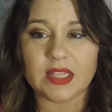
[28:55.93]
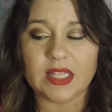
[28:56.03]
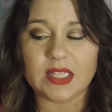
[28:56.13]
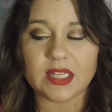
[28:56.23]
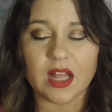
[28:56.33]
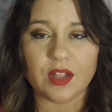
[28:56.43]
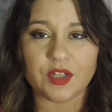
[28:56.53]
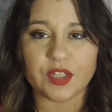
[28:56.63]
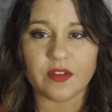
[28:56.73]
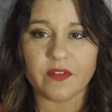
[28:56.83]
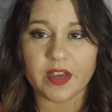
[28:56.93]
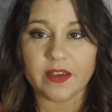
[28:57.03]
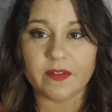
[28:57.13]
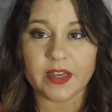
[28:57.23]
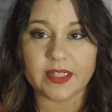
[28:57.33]
these colors look
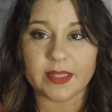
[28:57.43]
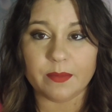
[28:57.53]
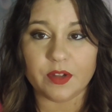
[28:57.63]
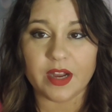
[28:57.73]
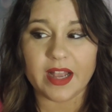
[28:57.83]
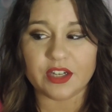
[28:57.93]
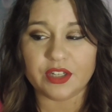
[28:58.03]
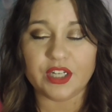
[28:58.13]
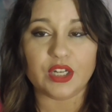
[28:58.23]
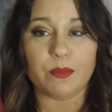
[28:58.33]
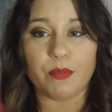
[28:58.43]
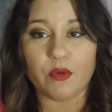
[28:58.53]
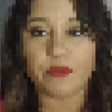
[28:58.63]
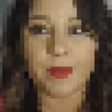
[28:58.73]
very similar actually to both